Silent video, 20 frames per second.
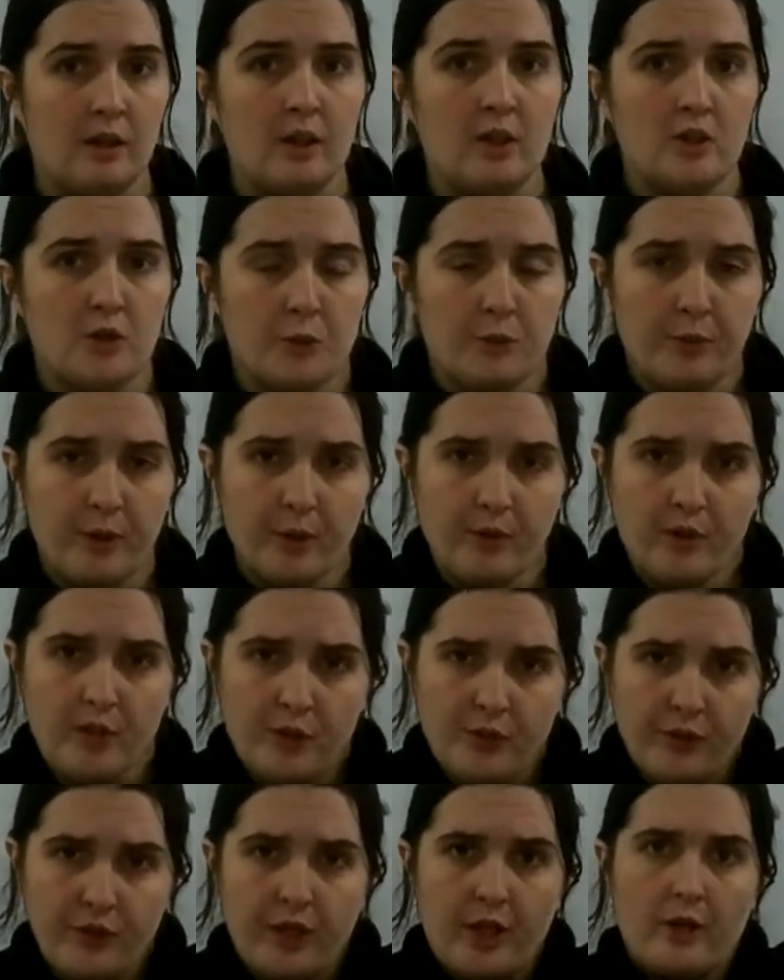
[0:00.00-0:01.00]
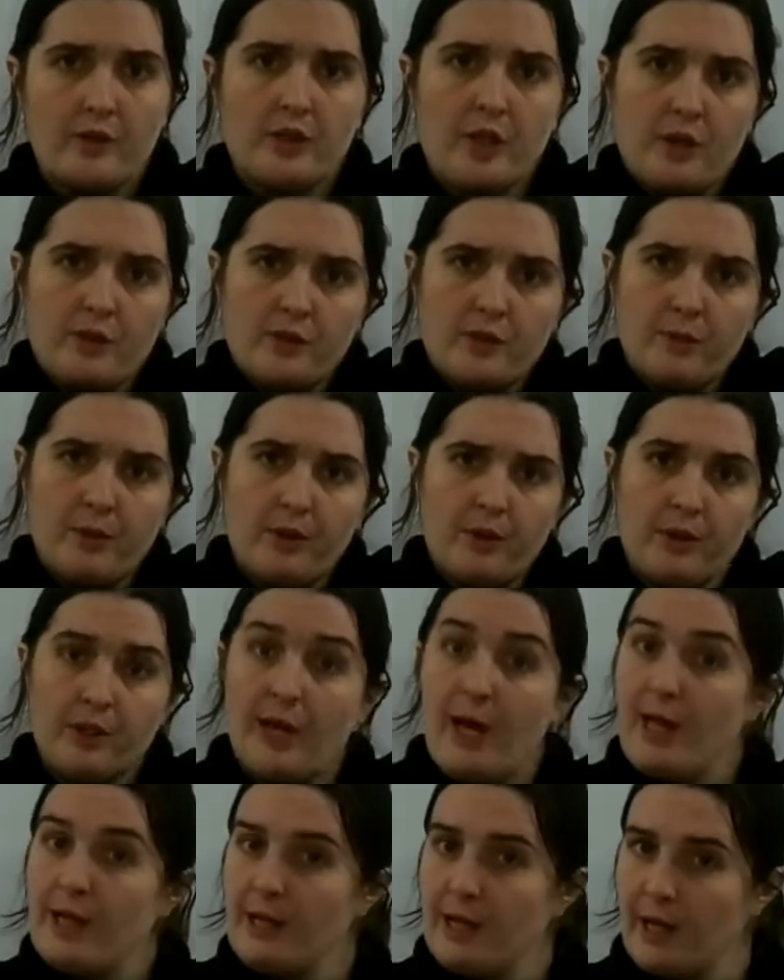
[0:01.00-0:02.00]
So in previous videos I've spoken
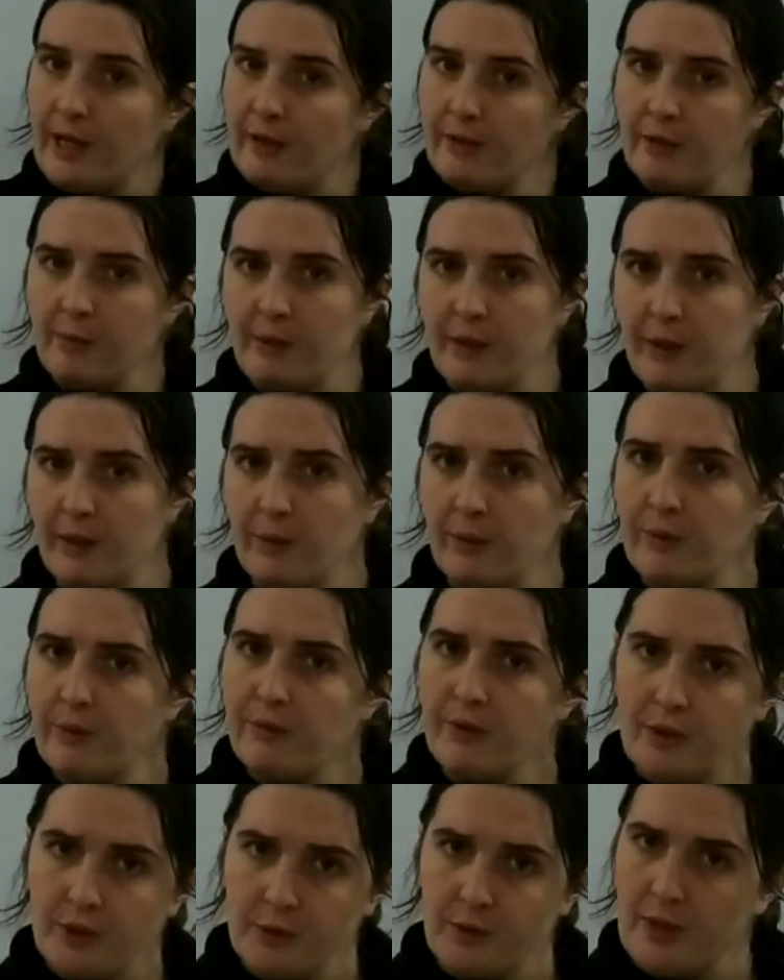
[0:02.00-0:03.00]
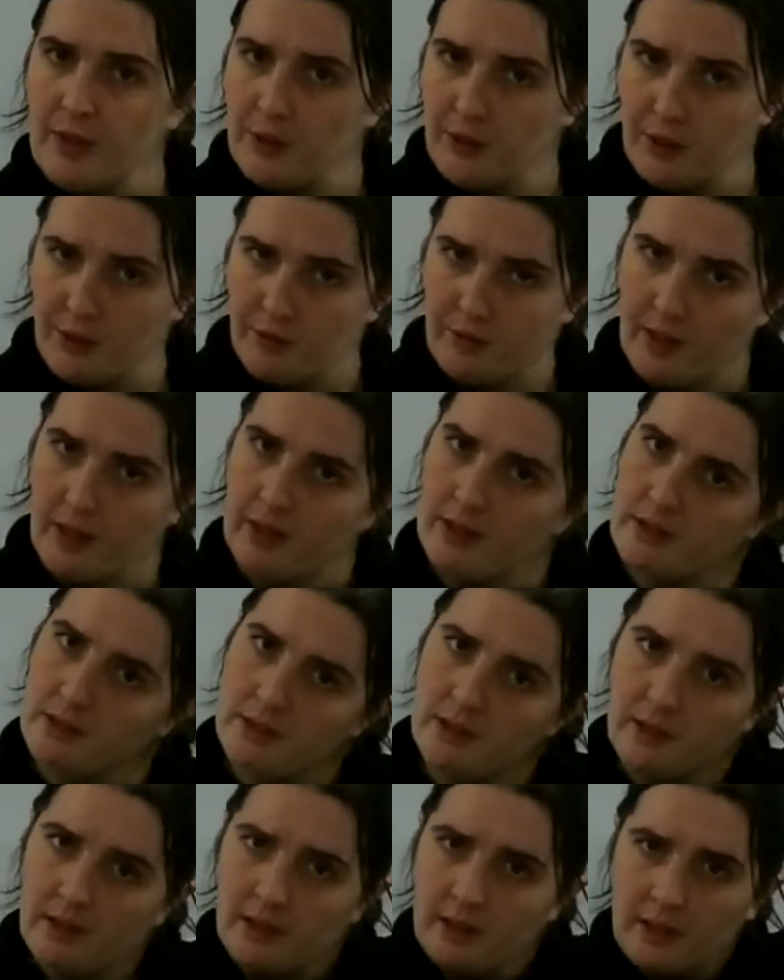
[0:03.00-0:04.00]
at length about photoelectric effect,
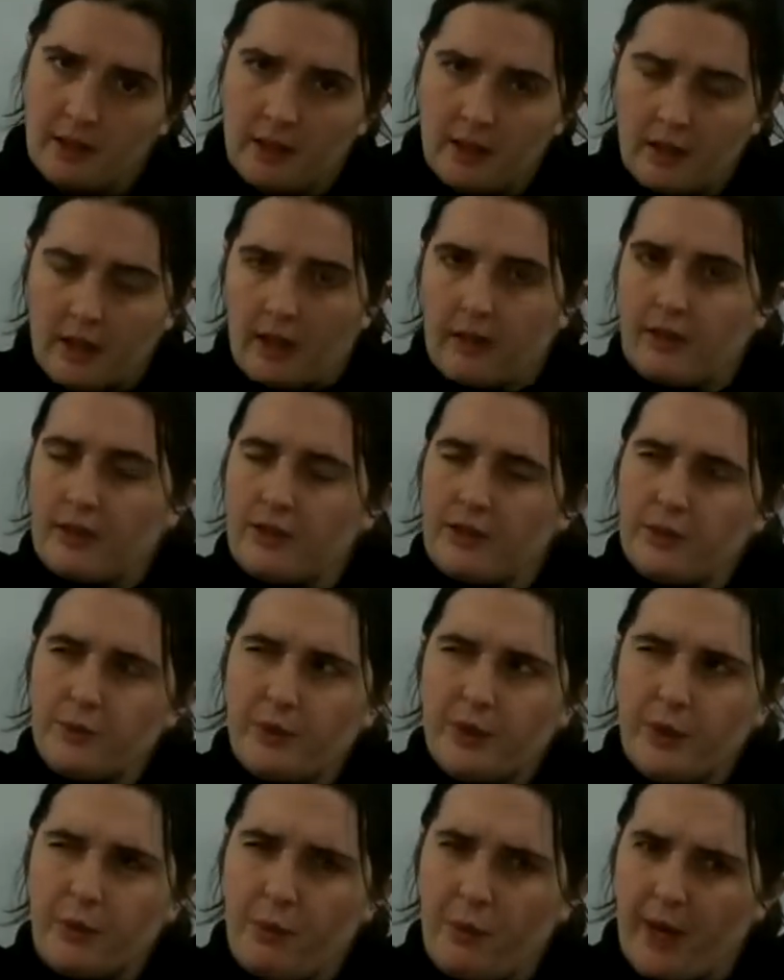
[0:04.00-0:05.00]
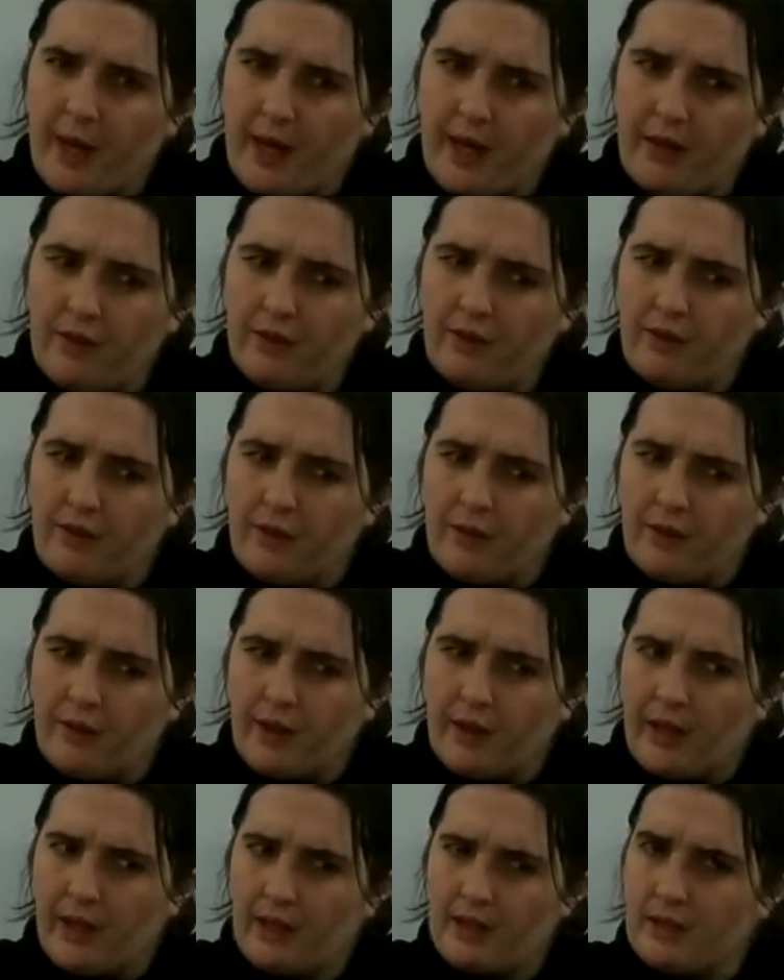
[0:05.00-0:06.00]
and this is when a wave
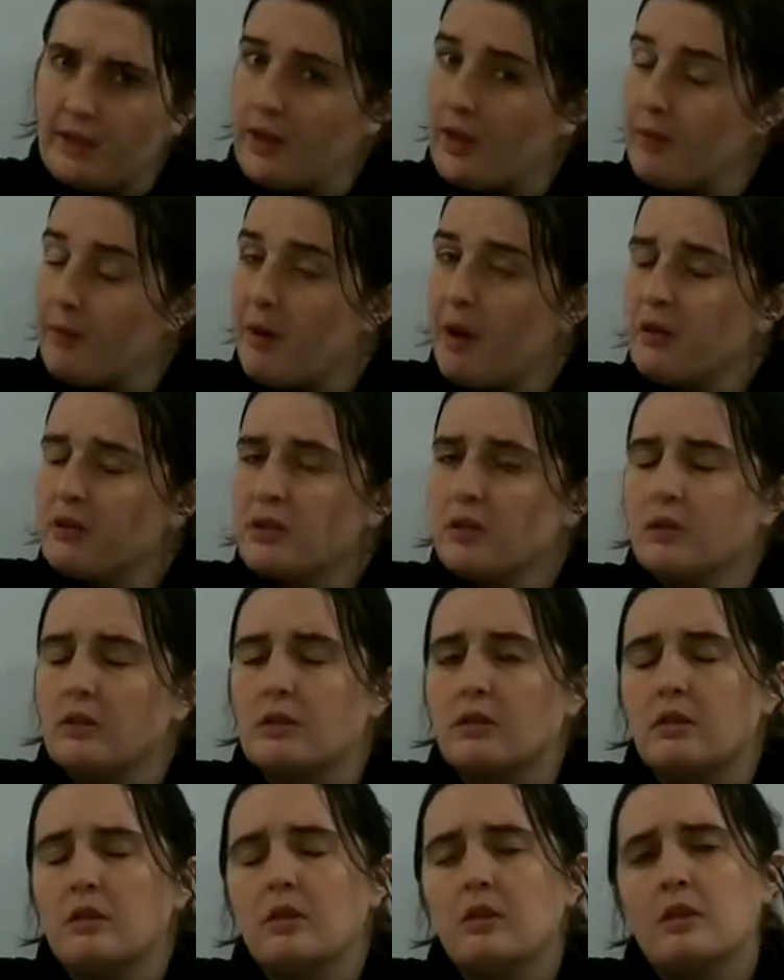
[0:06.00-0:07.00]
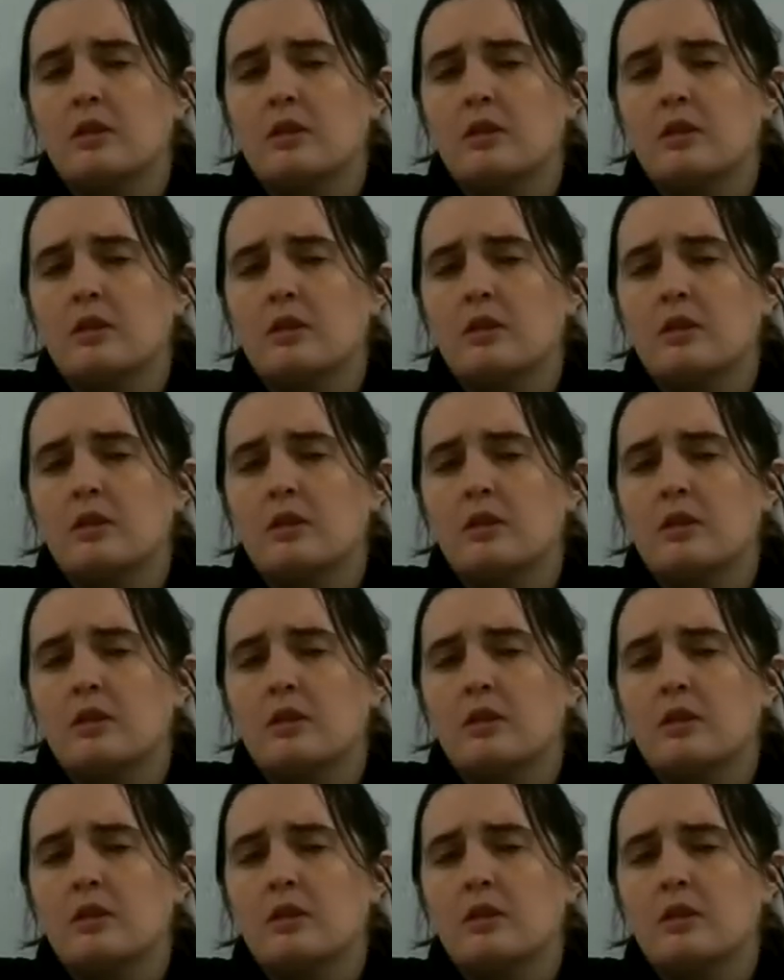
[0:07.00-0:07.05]
acts like a particle.